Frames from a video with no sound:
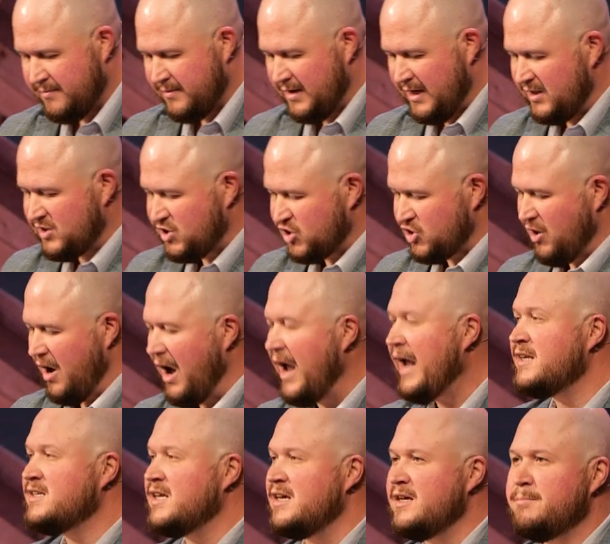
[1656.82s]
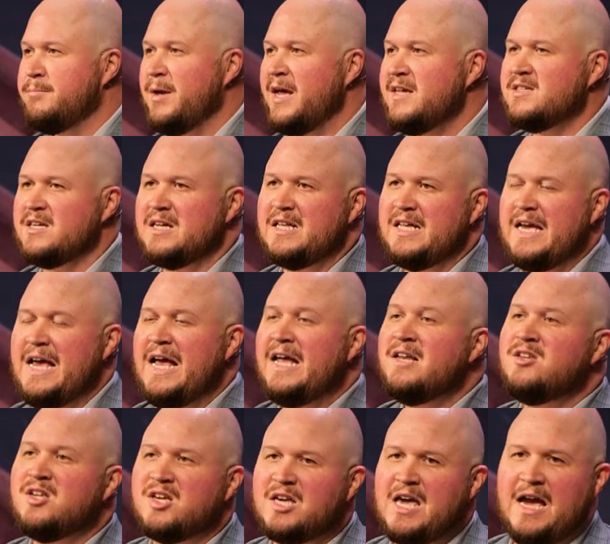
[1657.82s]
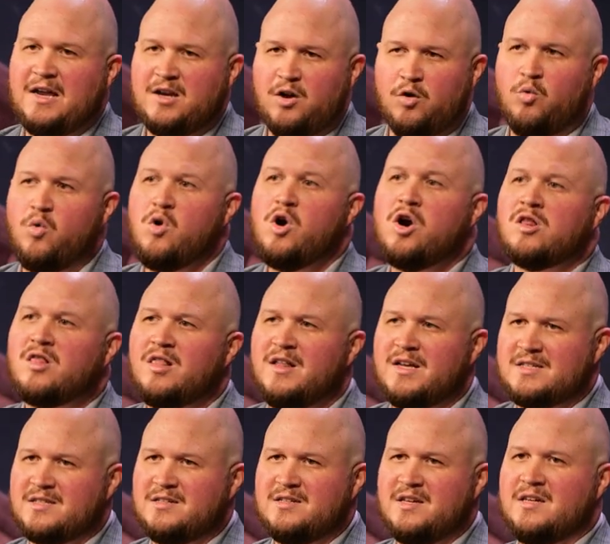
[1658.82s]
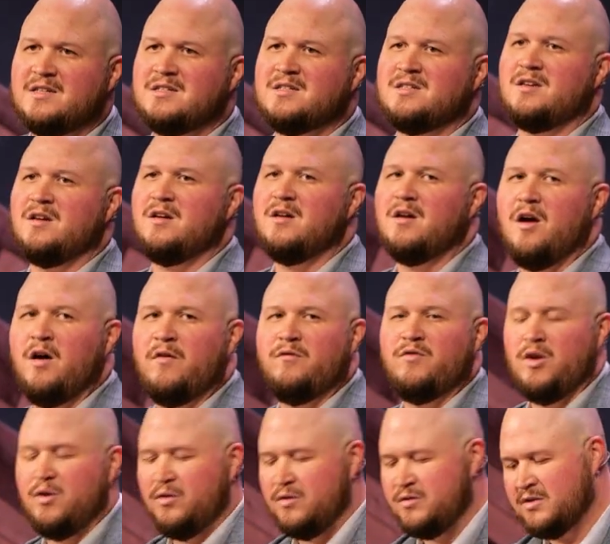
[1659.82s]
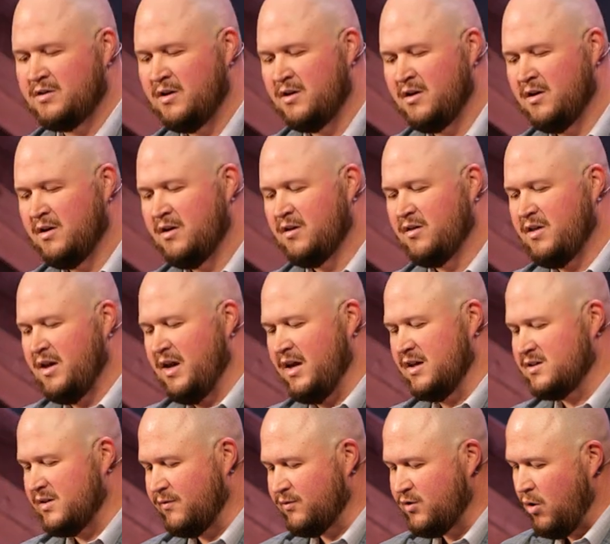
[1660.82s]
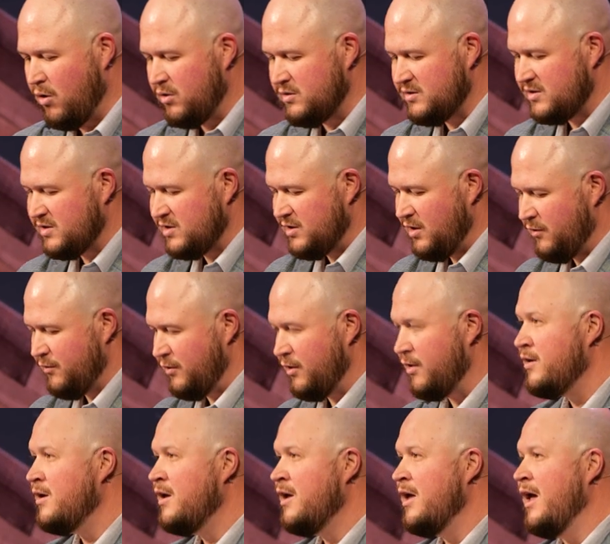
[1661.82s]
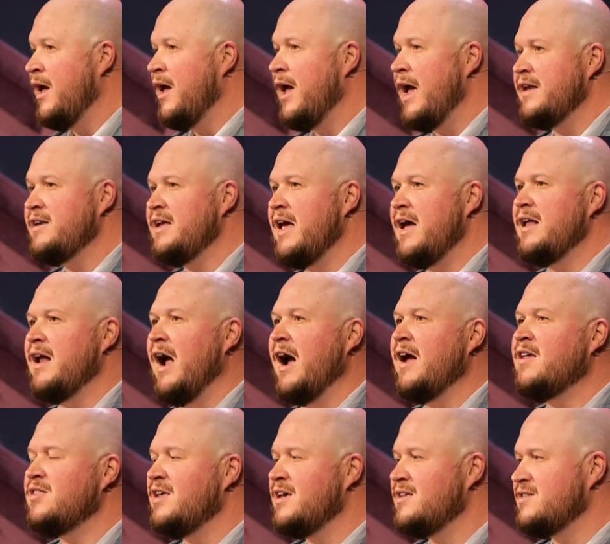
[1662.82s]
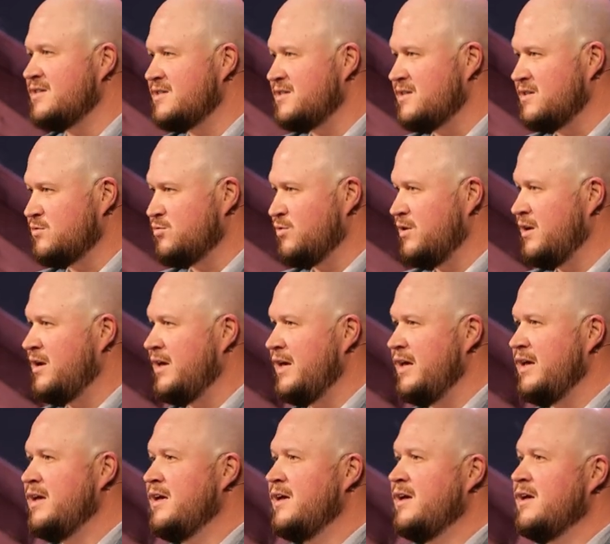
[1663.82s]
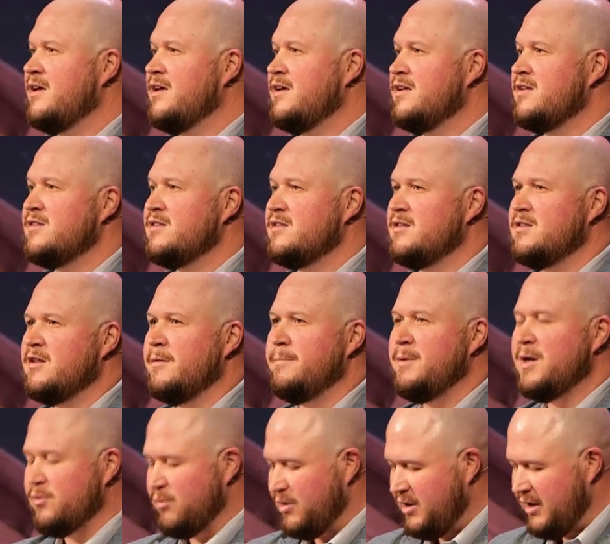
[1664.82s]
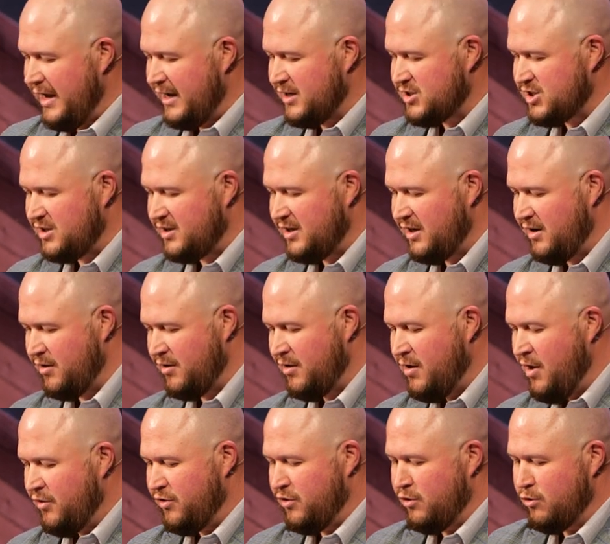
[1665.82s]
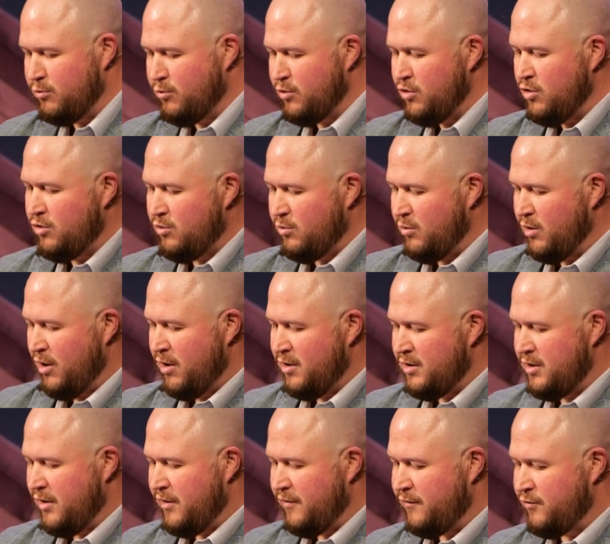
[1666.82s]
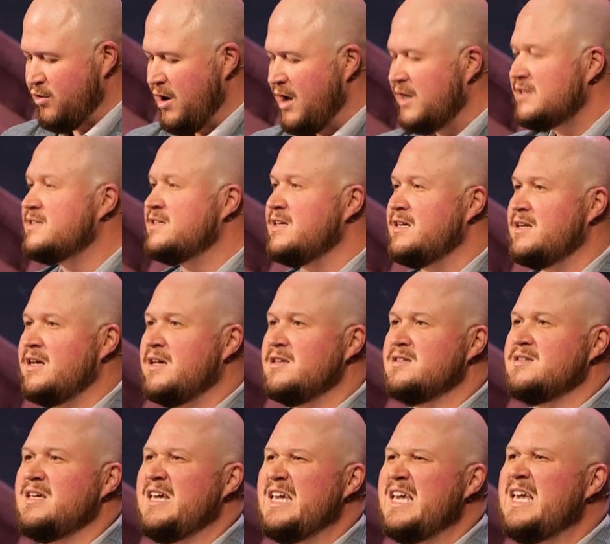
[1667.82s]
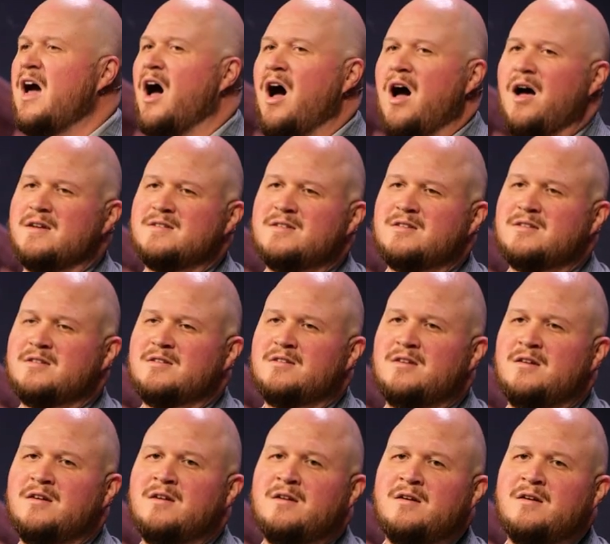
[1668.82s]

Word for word: He's trying to basically indicate a worthlessness of those things of gold and silver. And yet, I think this is really the big relation here. The root word of rusted is eos.